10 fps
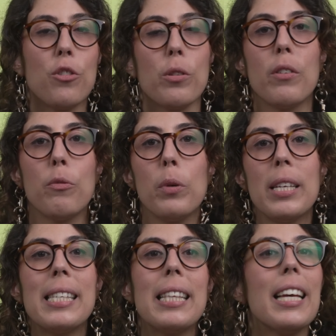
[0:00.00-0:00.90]
Joseph
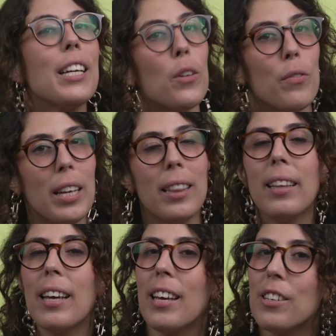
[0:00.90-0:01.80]
Priestley, Adolphe
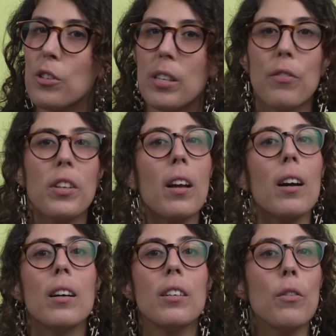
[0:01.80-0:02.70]
Quetelet, Joseph
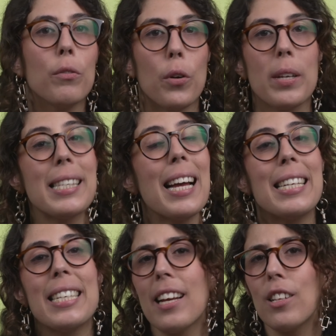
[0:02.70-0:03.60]
Wainer, Florence
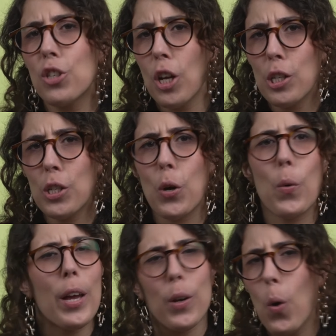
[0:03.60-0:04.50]
Nightingale, John
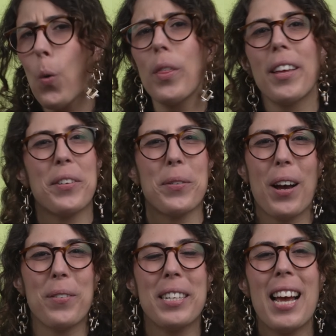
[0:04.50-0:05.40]
Snow, and all that
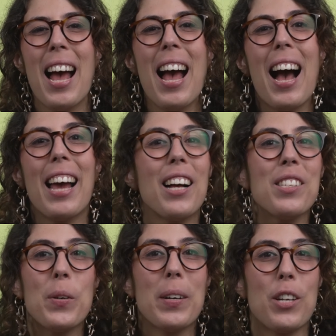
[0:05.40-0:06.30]
crowd, I
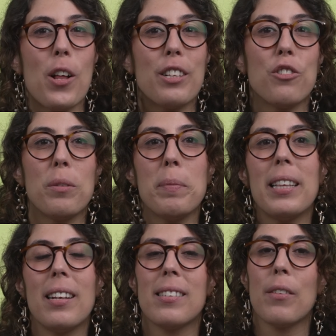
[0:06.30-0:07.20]
also acknowledge the
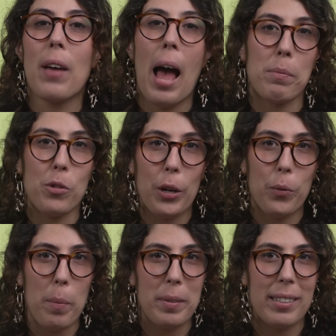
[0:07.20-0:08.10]
millions of
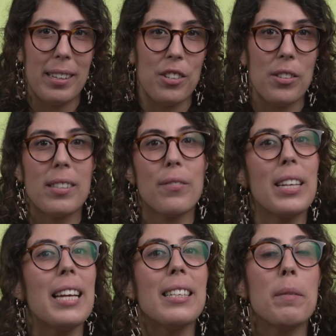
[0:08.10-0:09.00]
abstract representations of
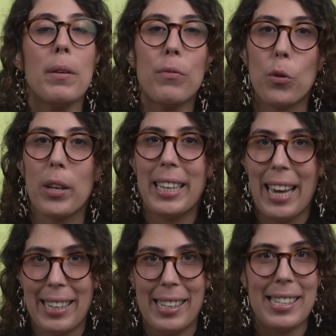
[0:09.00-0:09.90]
data before
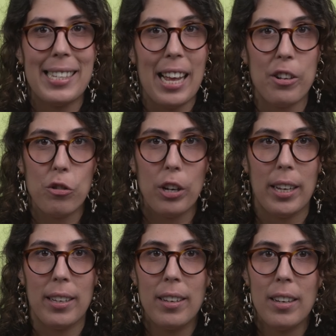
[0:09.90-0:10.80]
the 18th
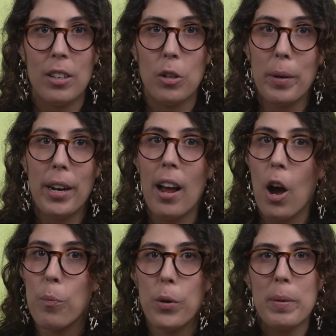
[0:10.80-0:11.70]
century, no matter
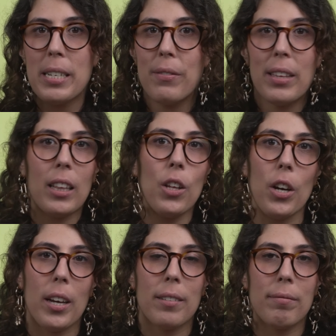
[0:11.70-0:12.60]
how primitive they
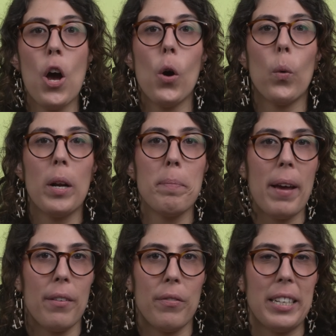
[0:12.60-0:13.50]
look. One
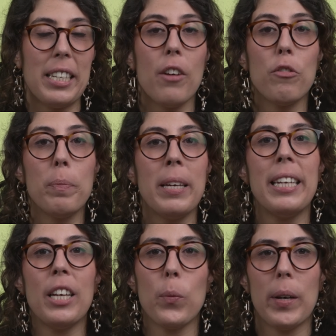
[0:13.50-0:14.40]
benefit of
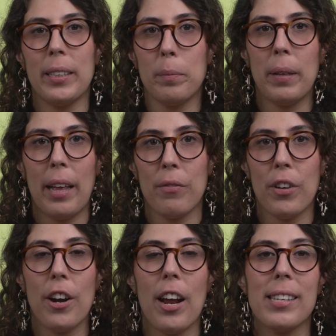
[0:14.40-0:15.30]
pinning William
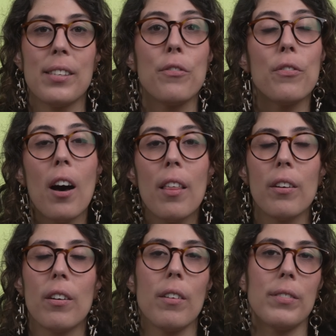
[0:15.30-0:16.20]
Playfair as the
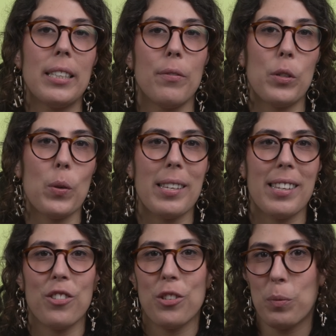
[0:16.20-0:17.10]
father of data
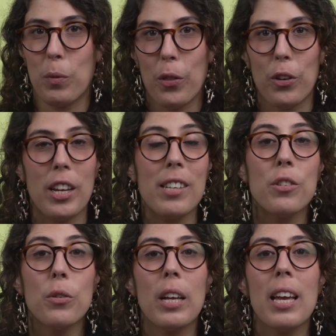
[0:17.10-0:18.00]
visualization's modern
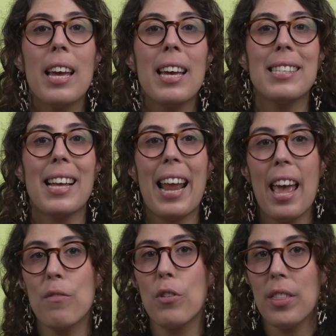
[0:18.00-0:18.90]
history is that
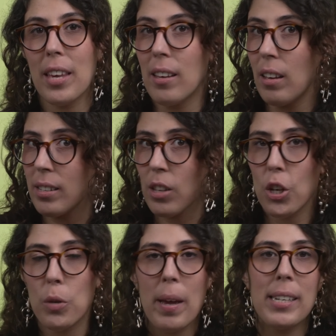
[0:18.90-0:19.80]
everything is
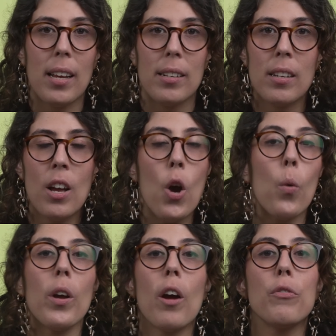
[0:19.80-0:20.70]
documented.
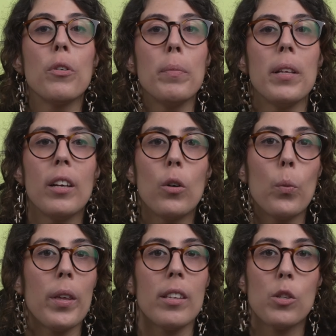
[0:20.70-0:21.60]
We are familiar
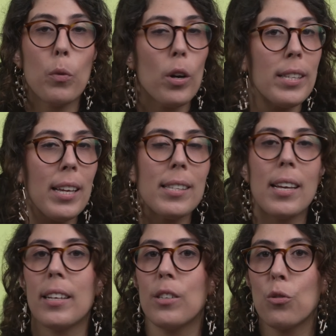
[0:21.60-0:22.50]
with his
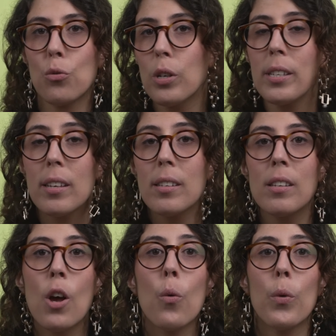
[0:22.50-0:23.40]
process and his
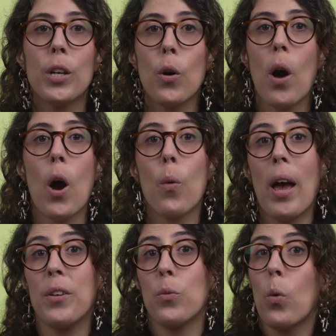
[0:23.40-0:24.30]
choices, we know how
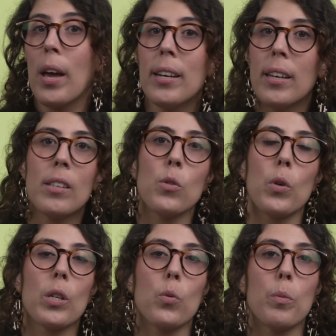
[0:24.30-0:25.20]
and when his
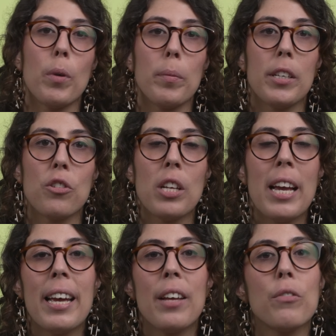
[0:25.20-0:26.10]
works were published,
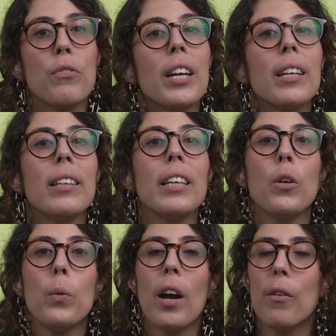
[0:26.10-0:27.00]
and finally,
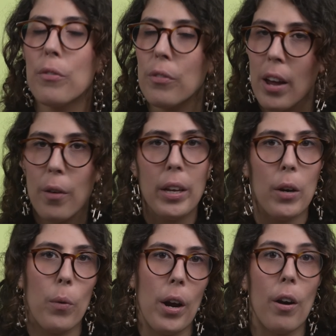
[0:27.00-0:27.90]
we are very
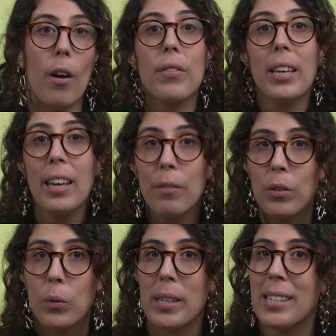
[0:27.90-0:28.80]
aware of the
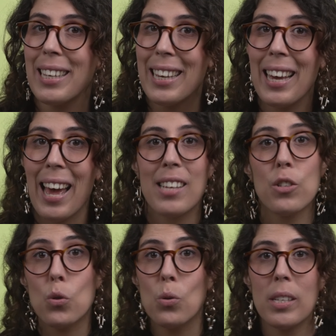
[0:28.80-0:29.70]
influence he
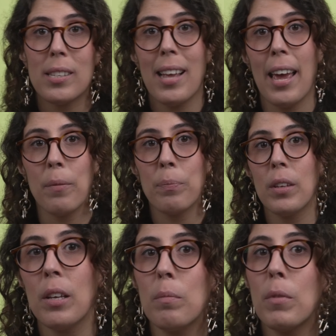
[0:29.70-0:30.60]
has to this day.
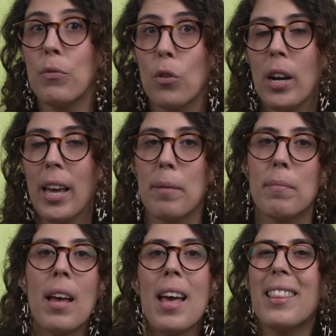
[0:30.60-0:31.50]
Before
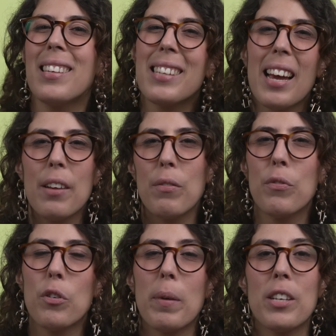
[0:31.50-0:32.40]
him, this kind of
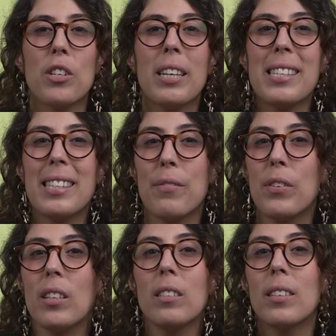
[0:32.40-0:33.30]
information is
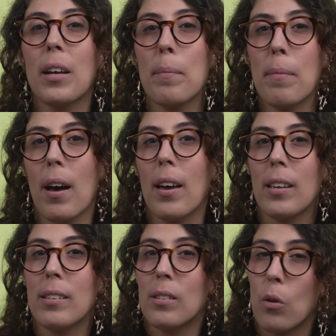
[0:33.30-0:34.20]
difficult to come
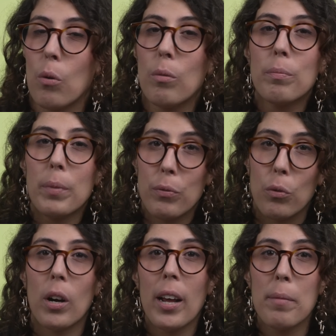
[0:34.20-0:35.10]
by, so
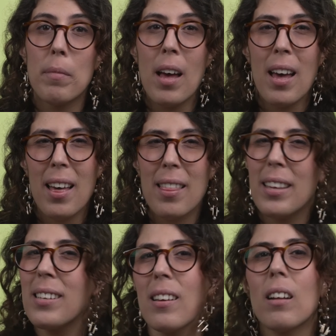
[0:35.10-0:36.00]
before him,
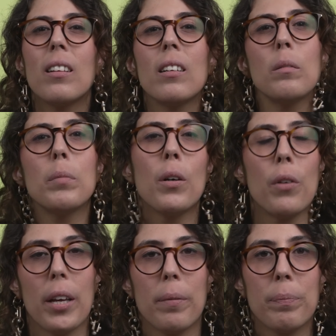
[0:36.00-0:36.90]
things are a little
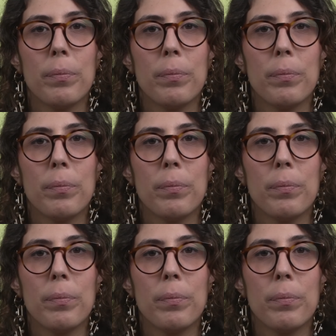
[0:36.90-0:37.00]
blurry.